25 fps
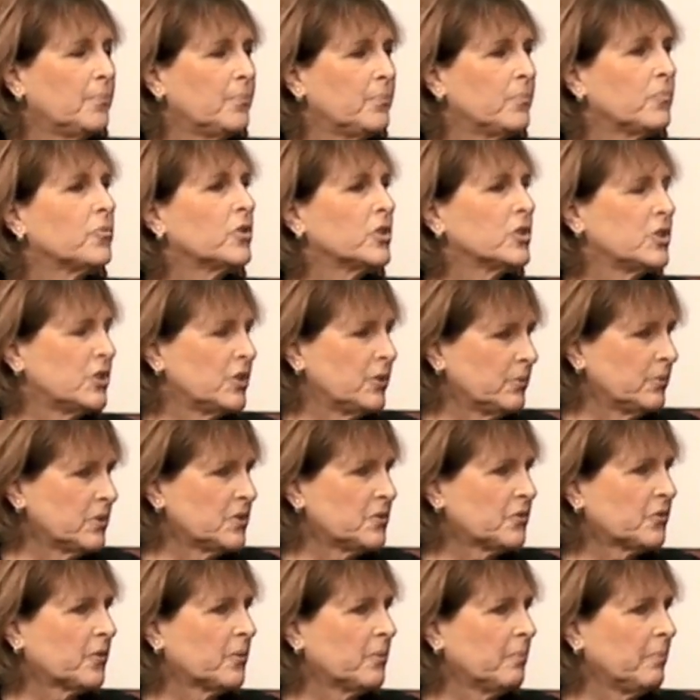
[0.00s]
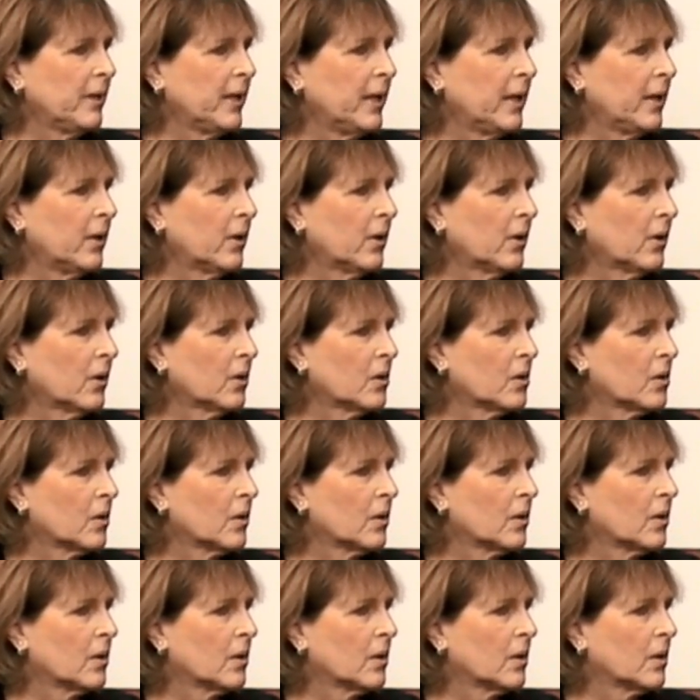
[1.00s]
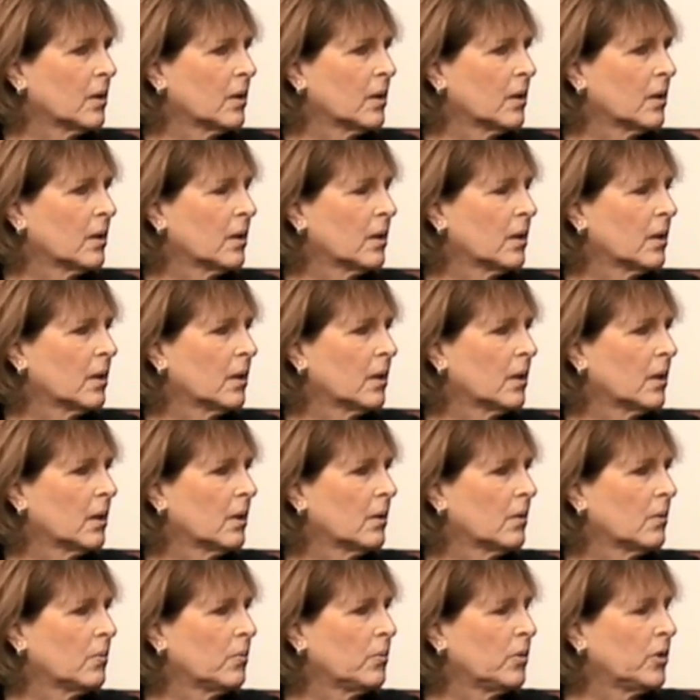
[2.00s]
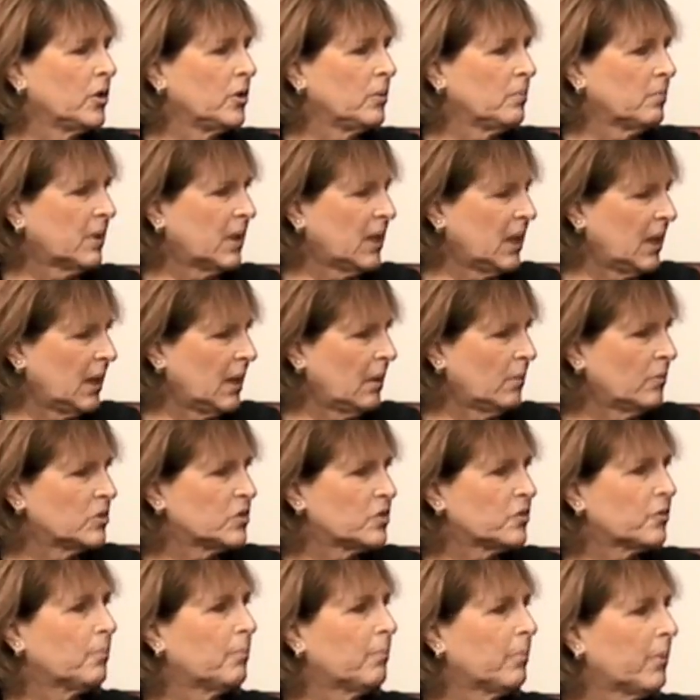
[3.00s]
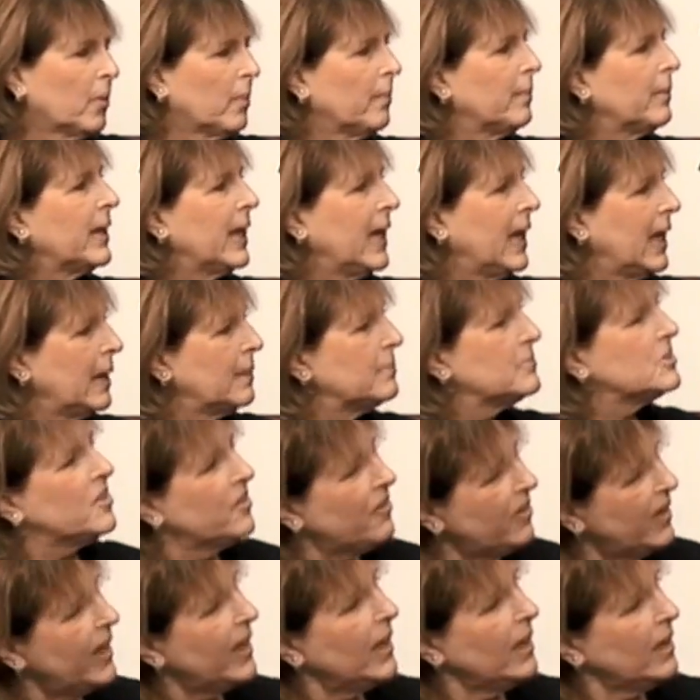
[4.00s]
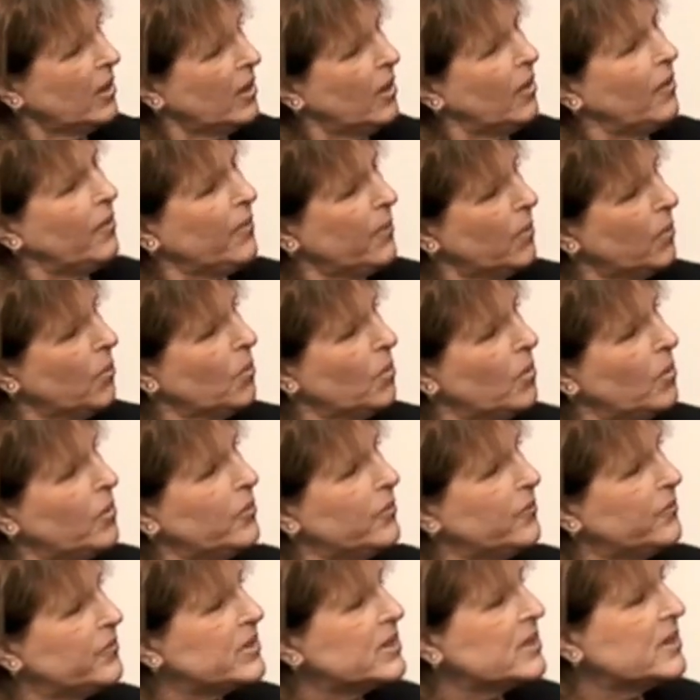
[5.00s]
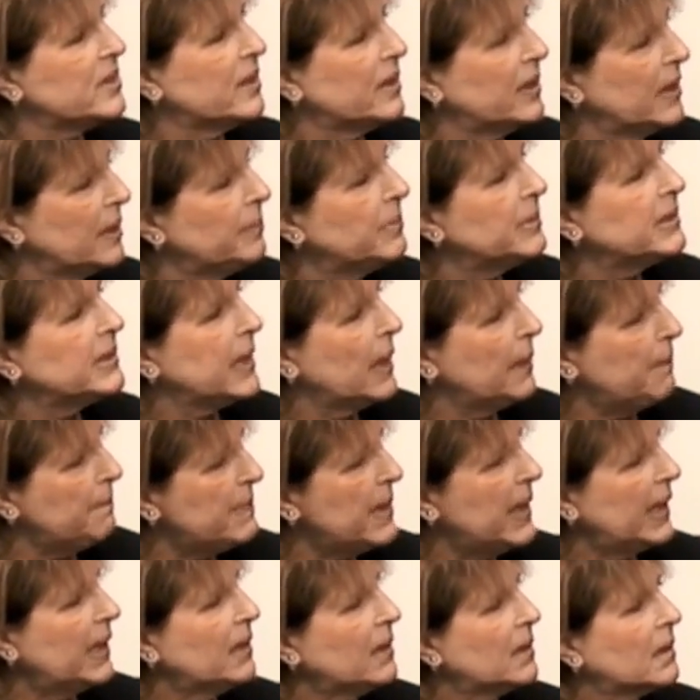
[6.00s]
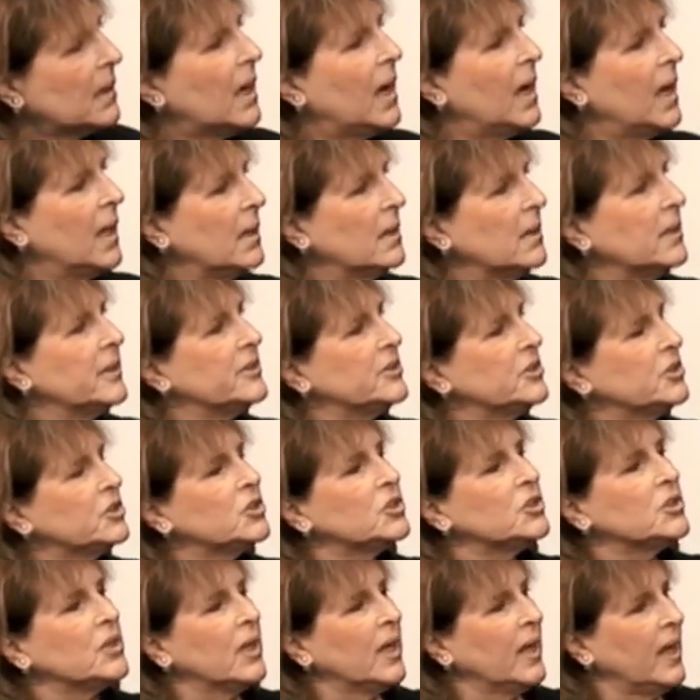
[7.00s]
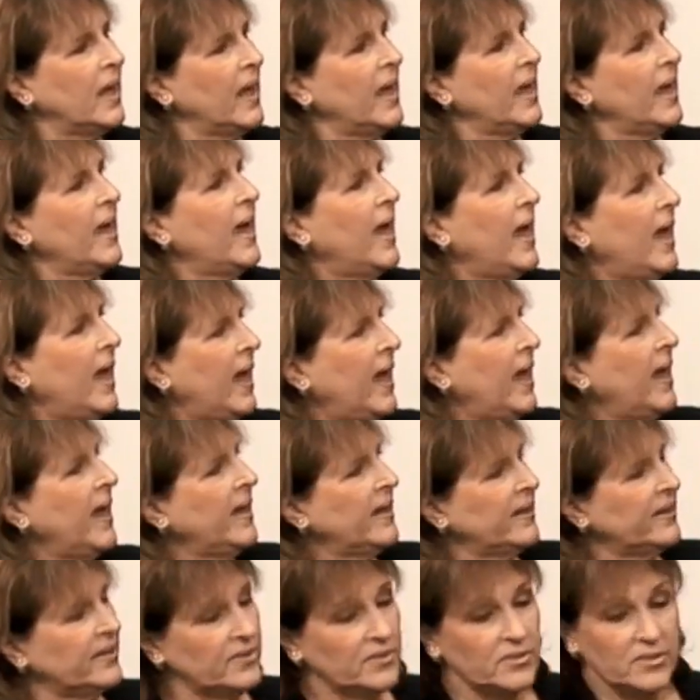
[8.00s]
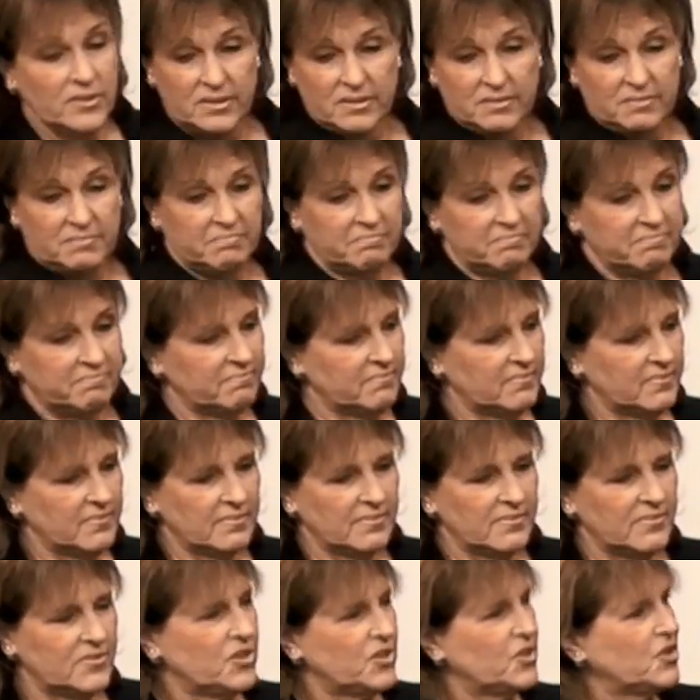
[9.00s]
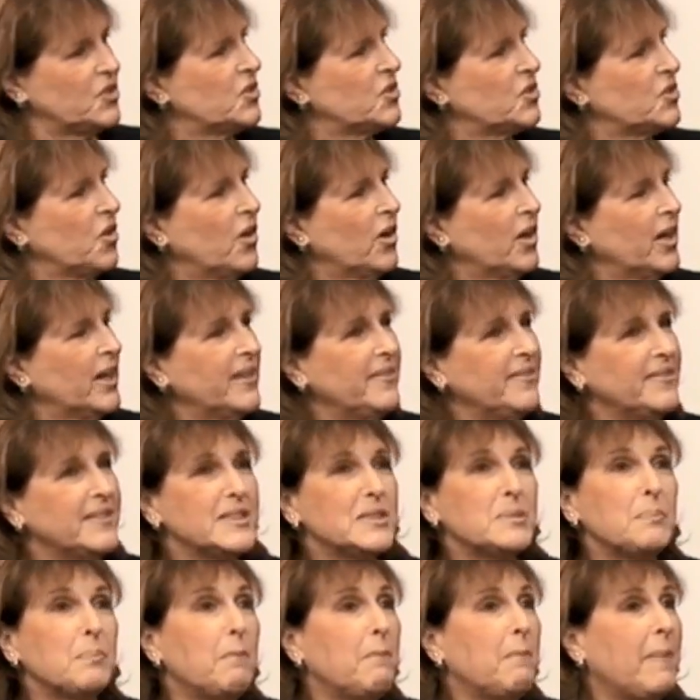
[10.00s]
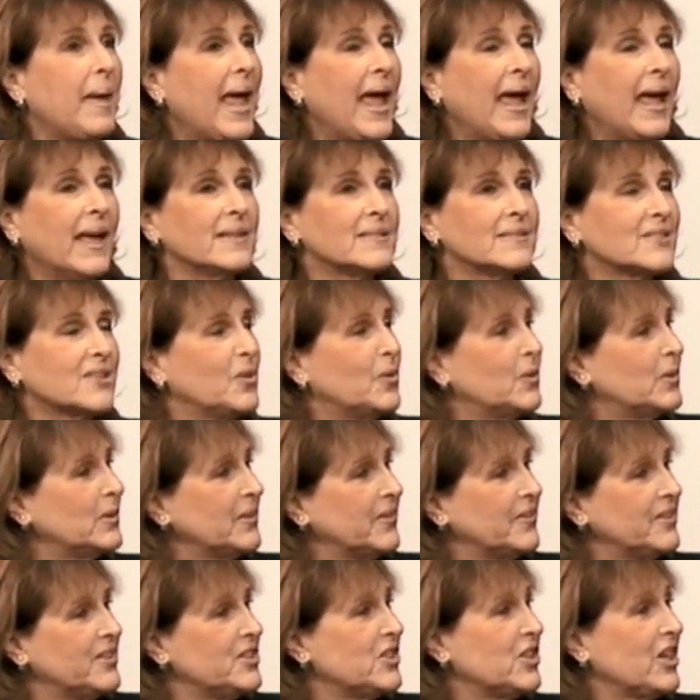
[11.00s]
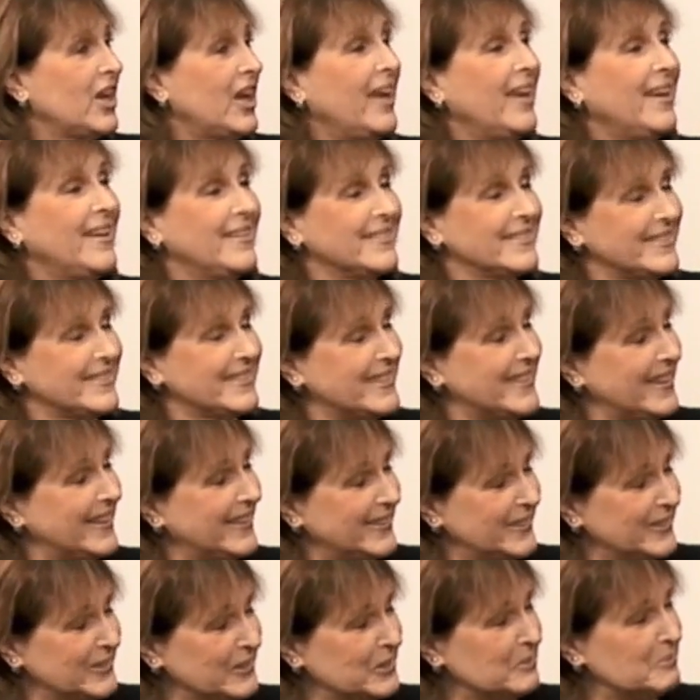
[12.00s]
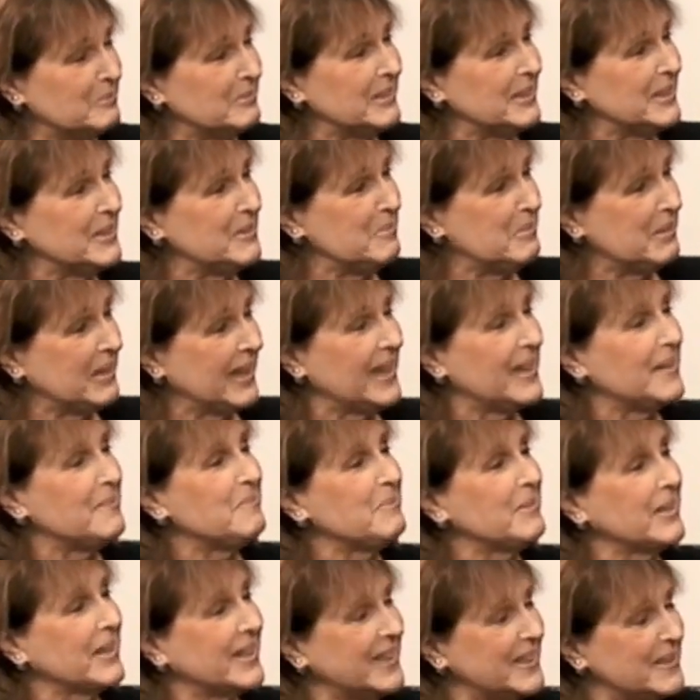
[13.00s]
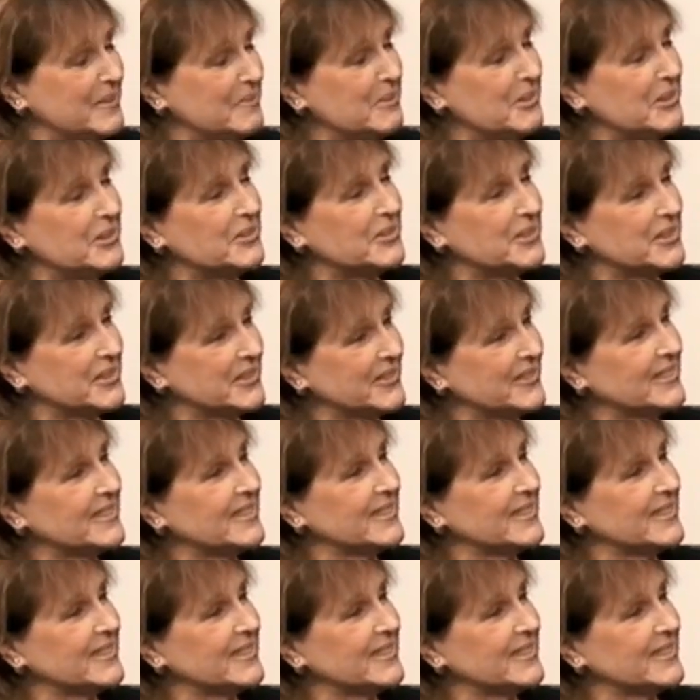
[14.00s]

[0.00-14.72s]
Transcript: Richie was from there. William King was from Birmingham. So they were all in the vicinity, but they met at college and started this band called the Jays that ultimately became the Commodores.